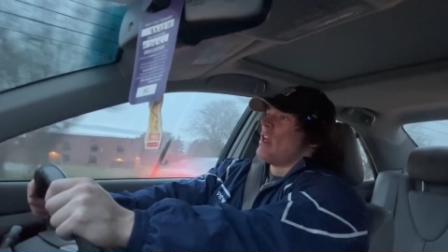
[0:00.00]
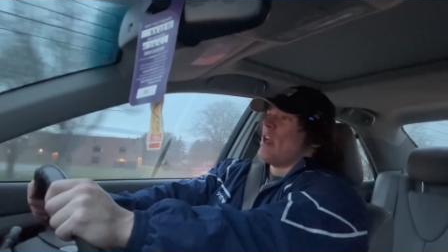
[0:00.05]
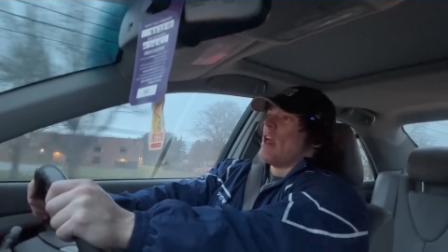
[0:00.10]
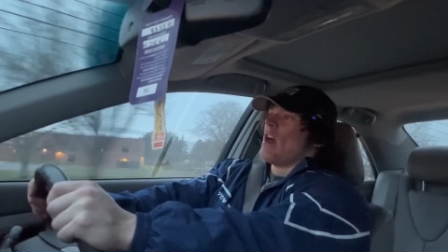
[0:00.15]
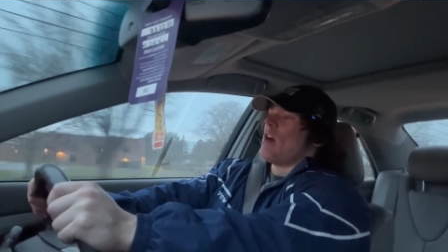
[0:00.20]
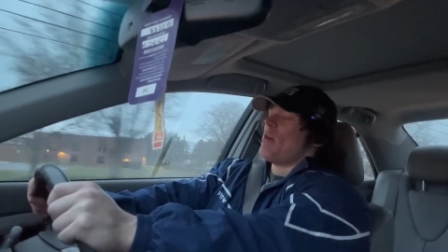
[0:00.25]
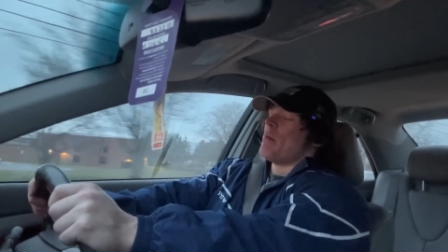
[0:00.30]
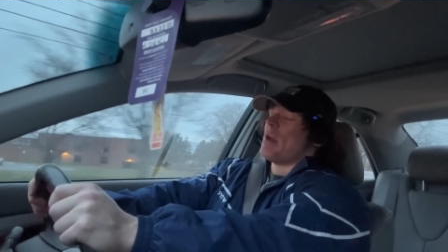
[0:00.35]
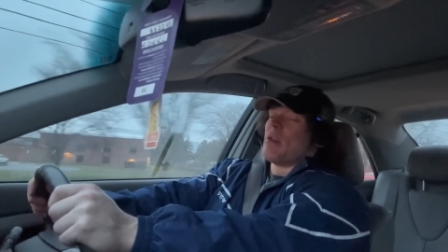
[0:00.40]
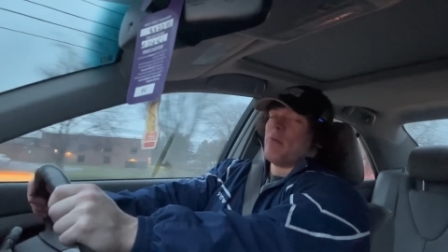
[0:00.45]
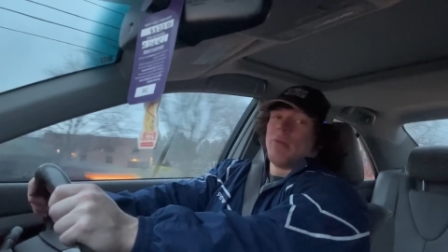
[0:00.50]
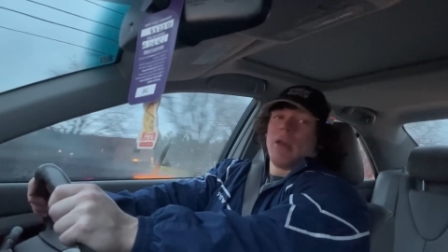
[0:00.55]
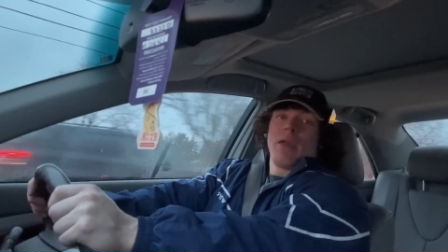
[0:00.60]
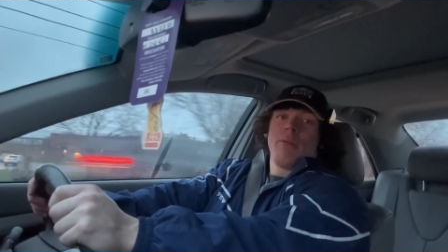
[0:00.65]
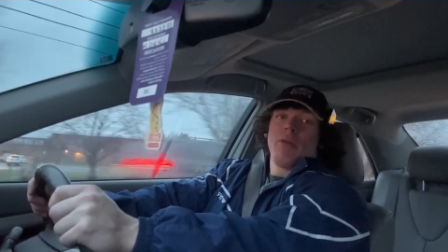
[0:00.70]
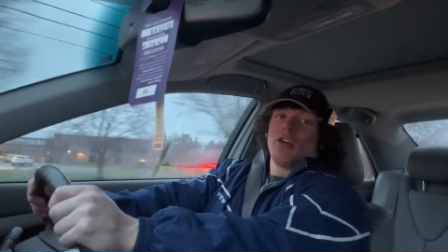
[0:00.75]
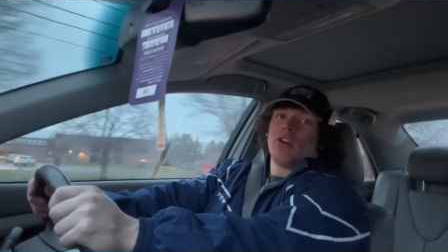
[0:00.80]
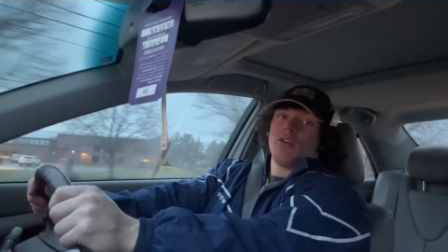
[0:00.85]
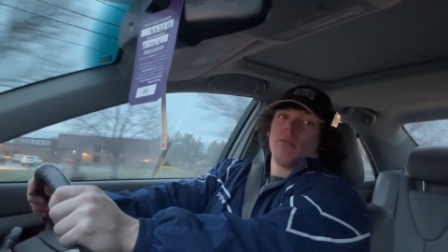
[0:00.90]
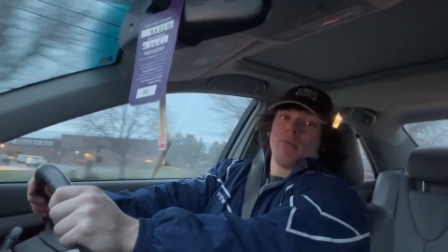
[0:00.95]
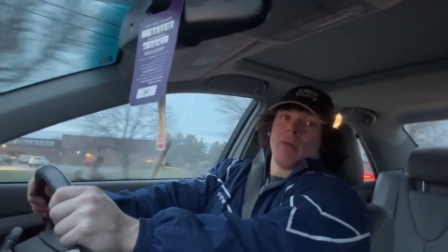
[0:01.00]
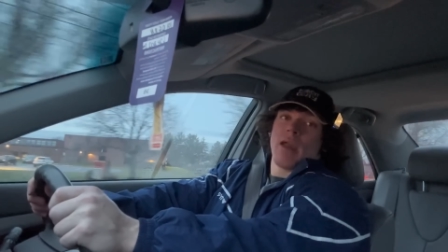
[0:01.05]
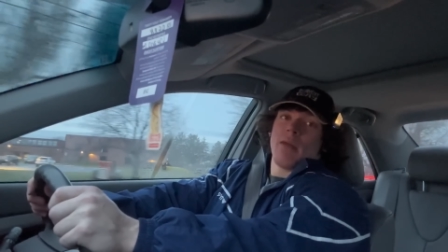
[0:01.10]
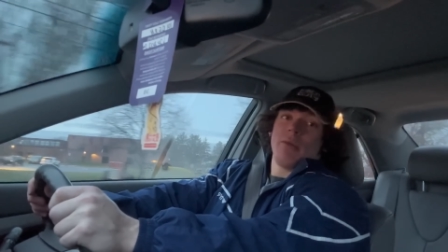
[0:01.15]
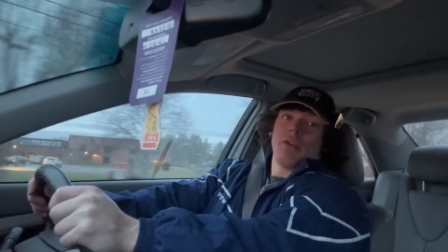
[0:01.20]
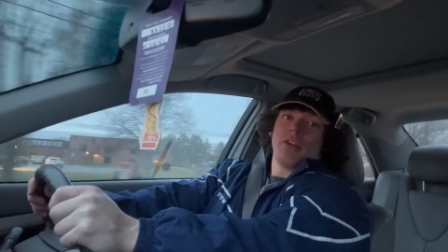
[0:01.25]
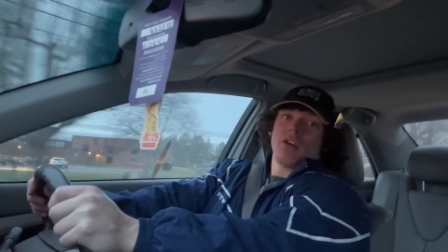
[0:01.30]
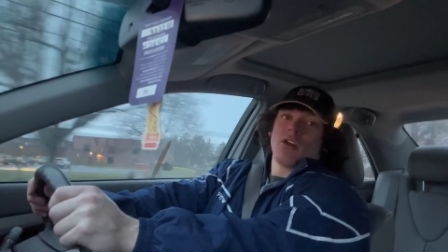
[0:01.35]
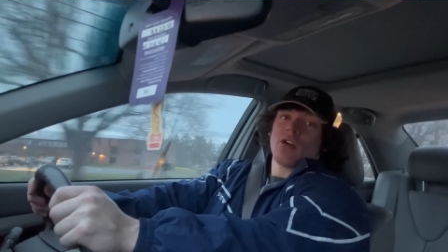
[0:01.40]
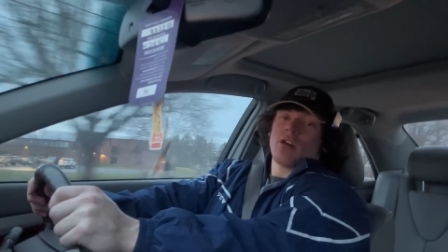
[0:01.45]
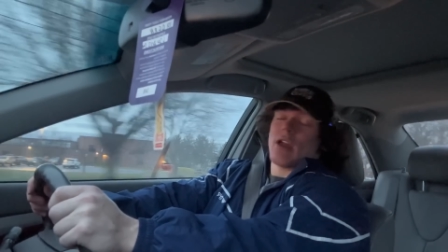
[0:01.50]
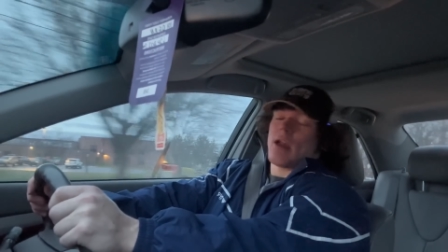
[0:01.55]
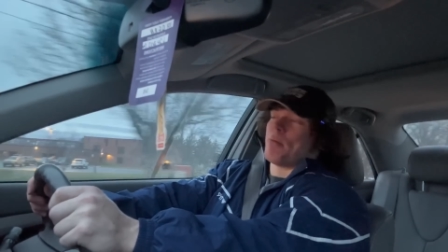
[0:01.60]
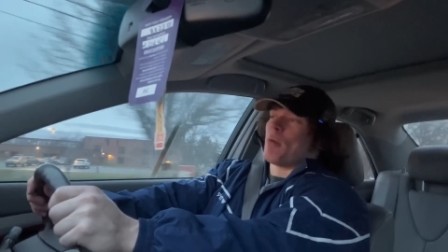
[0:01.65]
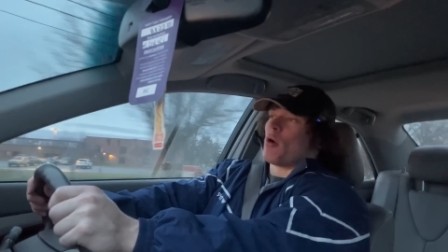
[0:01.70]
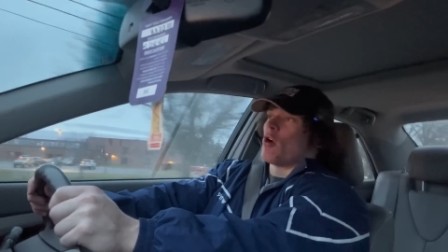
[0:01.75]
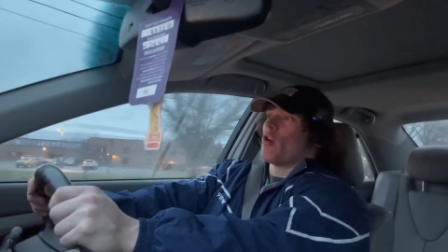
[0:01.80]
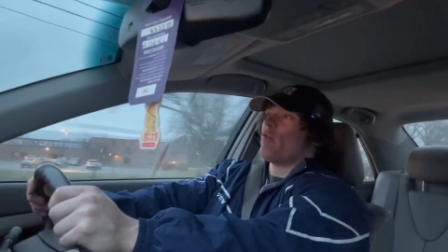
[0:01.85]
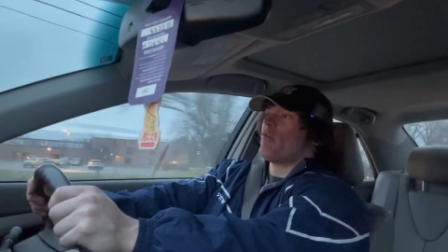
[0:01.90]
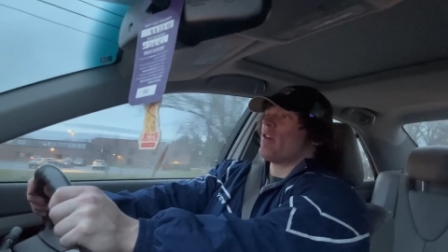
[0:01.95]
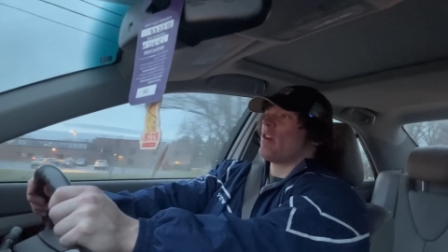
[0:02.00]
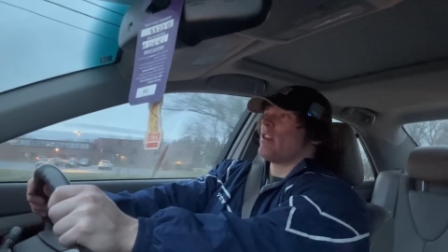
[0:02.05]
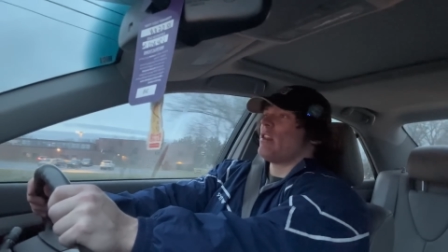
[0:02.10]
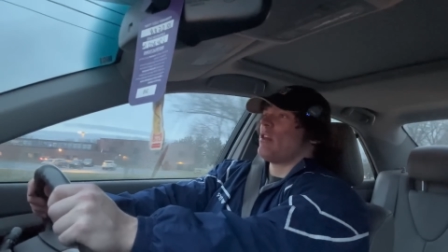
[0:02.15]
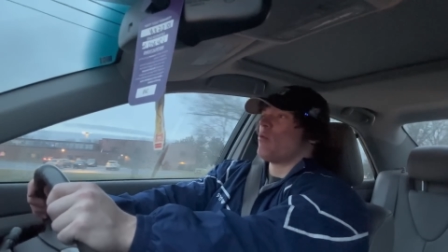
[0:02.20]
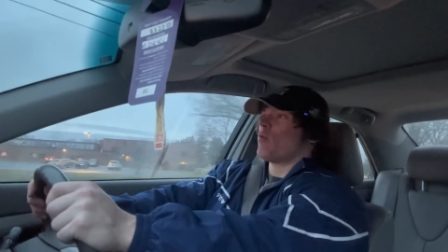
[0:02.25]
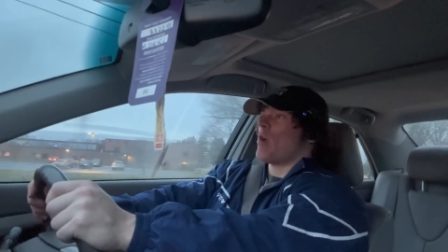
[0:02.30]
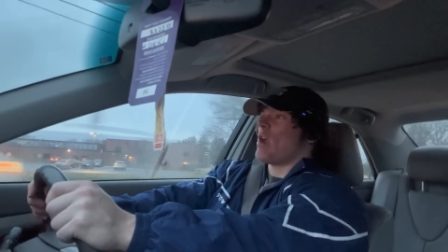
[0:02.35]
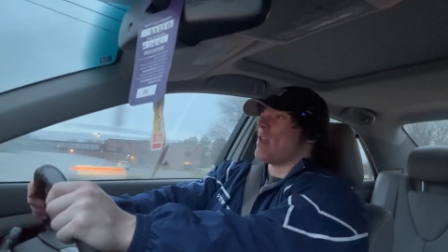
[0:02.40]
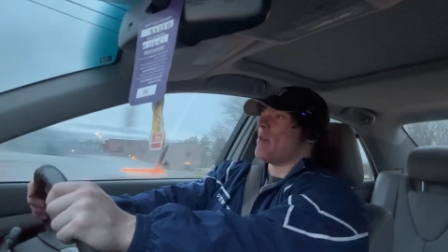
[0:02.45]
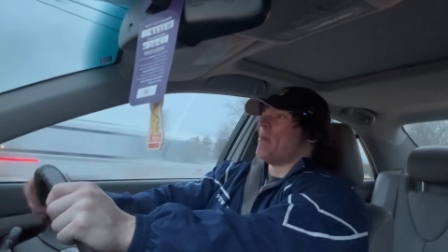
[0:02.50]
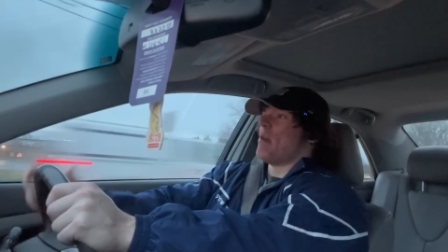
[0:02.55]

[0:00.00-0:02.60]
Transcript: Hell, man, maybe maybe they're perfectly right.